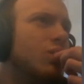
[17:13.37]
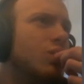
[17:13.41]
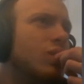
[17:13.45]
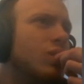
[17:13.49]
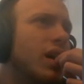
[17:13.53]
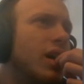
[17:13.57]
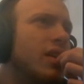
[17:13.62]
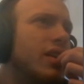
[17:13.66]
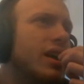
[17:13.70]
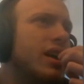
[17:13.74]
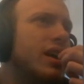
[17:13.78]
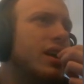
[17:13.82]

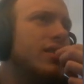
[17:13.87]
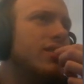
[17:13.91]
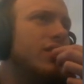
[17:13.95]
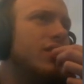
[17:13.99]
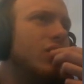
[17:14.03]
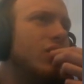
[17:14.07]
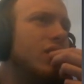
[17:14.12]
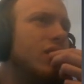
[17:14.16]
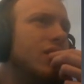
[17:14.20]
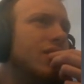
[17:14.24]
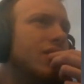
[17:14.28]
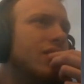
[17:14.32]
Right? Like, is he
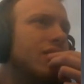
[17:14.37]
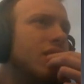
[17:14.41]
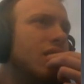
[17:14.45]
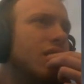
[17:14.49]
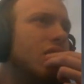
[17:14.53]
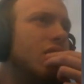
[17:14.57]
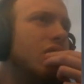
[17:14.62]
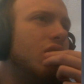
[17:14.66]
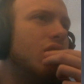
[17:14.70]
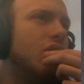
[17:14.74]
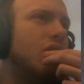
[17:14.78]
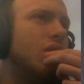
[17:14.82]
really just
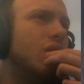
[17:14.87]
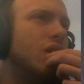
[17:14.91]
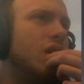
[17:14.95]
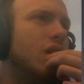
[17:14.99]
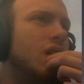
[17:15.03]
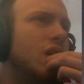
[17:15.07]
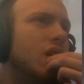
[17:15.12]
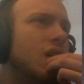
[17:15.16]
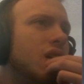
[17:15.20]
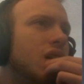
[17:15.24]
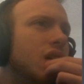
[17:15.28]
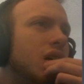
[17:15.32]
gonna go...
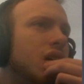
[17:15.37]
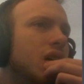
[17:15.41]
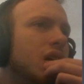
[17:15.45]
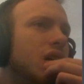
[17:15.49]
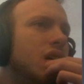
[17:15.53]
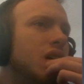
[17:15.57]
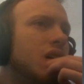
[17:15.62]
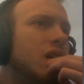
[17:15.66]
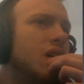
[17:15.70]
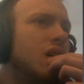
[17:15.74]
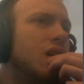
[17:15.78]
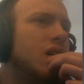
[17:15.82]

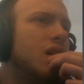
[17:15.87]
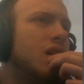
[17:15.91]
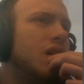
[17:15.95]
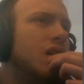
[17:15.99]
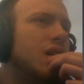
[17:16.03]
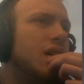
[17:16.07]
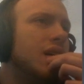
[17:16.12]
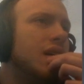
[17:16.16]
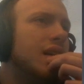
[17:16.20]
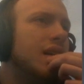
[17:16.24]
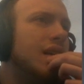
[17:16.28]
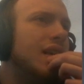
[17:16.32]

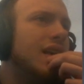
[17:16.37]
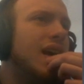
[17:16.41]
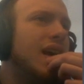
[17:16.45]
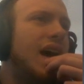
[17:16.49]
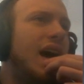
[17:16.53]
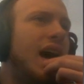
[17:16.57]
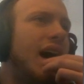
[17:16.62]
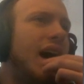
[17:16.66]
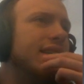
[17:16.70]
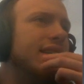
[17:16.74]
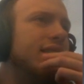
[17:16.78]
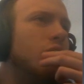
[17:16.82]

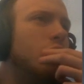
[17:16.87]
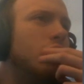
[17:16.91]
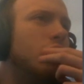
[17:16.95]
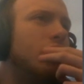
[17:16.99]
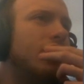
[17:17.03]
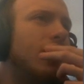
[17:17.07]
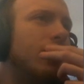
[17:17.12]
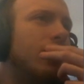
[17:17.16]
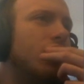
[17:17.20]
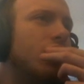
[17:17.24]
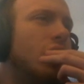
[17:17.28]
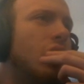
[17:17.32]
Yeah, I think we
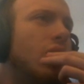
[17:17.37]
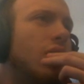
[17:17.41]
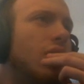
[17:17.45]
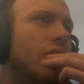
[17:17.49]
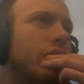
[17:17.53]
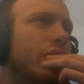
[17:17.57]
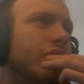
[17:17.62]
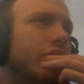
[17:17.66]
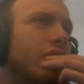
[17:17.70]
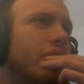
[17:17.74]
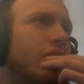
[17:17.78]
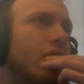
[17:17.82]
just have to call
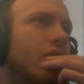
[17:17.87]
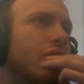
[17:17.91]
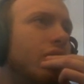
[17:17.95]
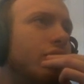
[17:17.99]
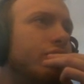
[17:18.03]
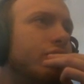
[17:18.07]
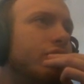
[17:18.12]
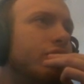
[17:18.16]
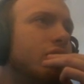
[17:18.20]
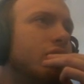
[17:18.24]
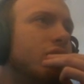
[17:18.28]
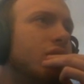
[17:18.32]
this
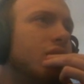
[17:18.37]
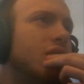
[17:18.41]
off.